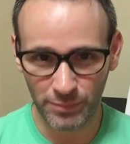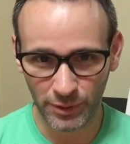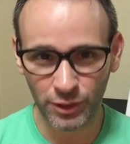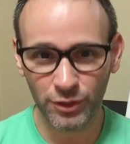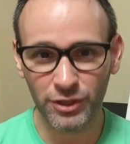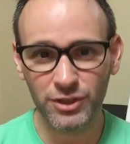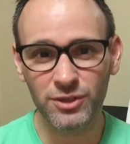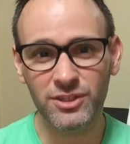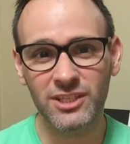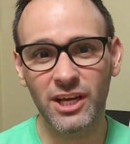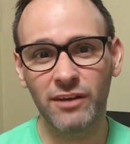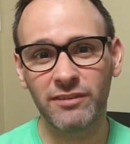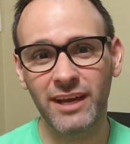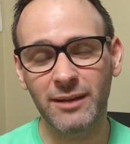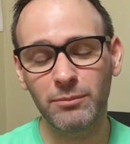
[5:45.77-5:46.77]
put it on
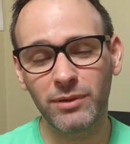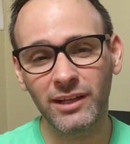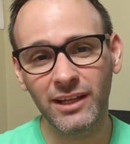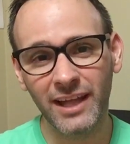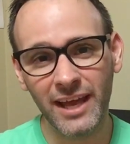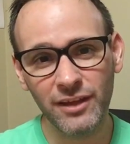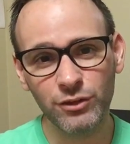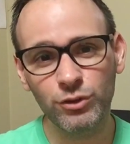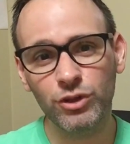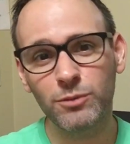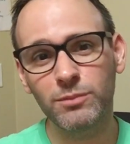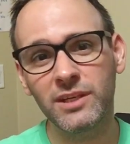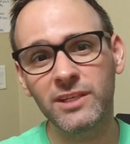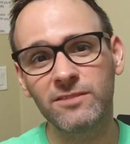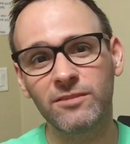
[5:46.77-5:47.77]
yourself and play through the
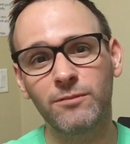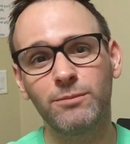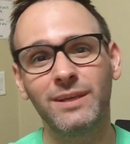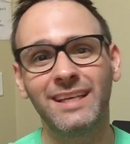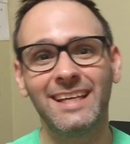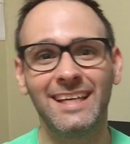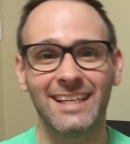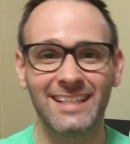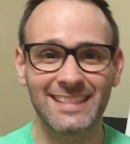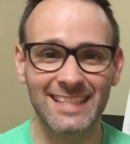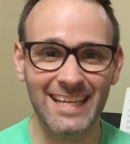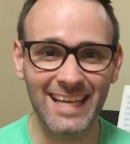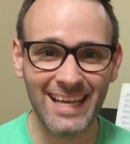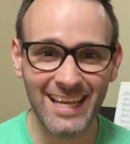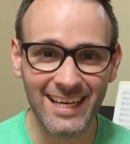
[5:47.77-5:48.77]
piece from beginning
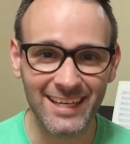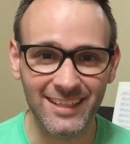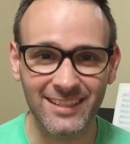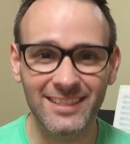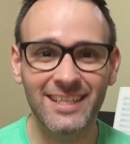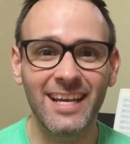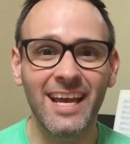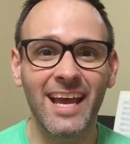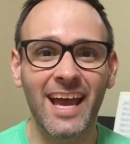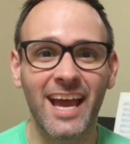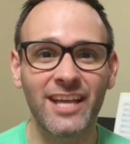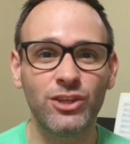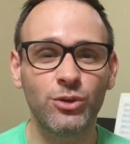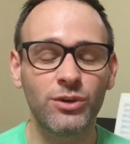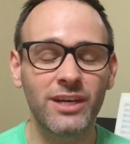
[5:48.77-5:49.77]
to end,
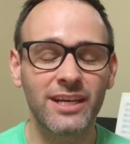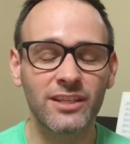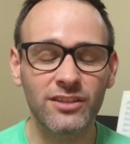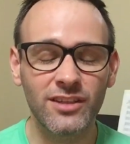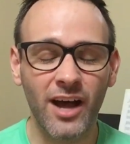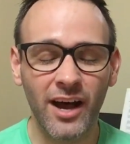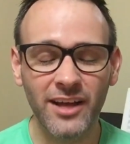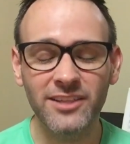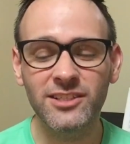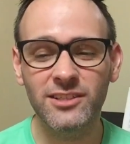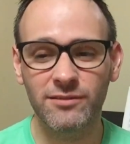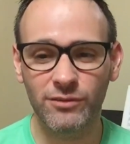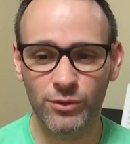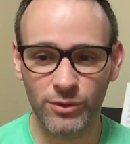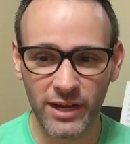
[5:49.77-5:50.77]
and you'll get
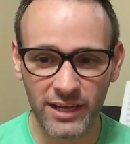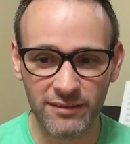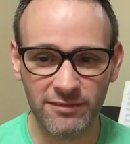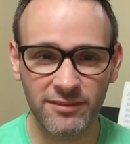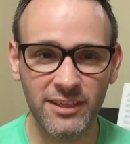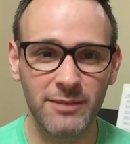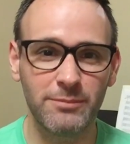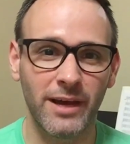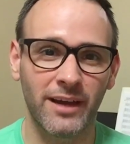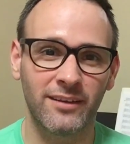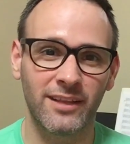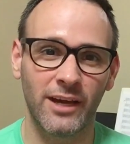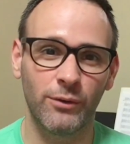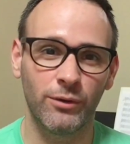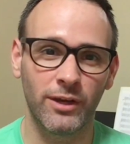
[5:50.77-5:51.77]
tons of great
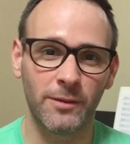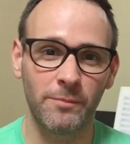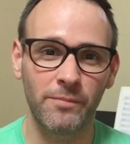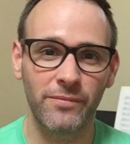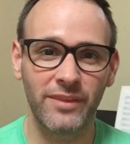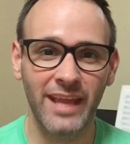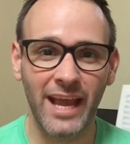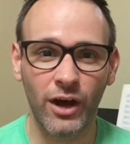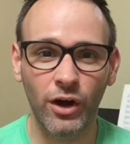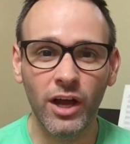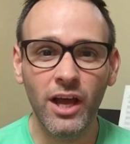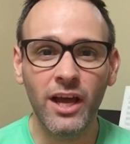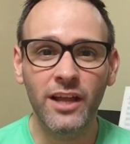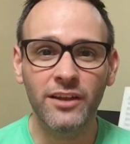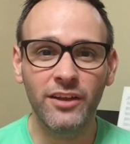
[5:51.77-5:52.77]
feedback that way. Now,
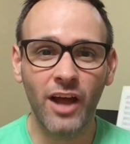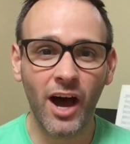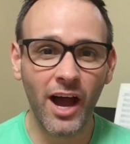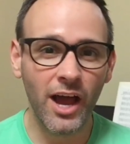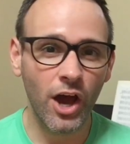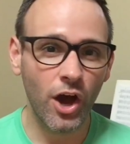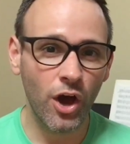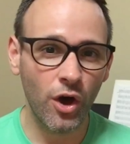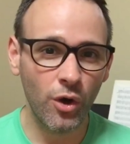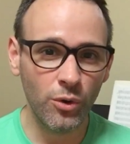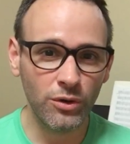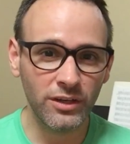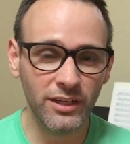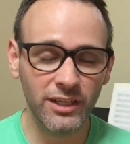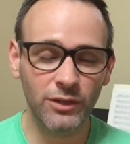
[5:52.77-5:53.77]
not
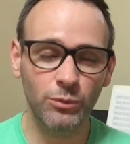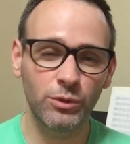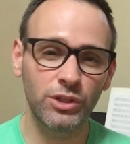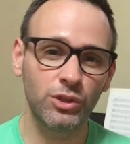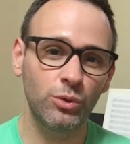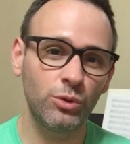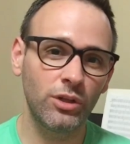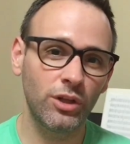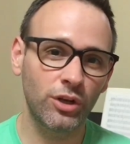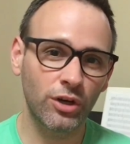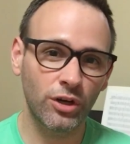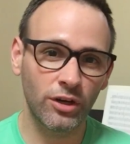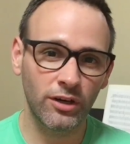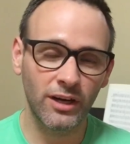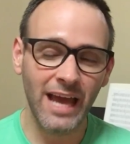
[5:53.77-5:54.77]
only will you
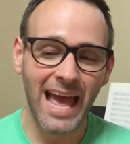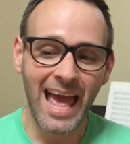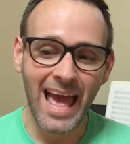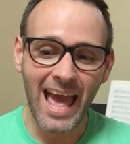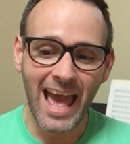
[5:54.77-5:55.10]
learn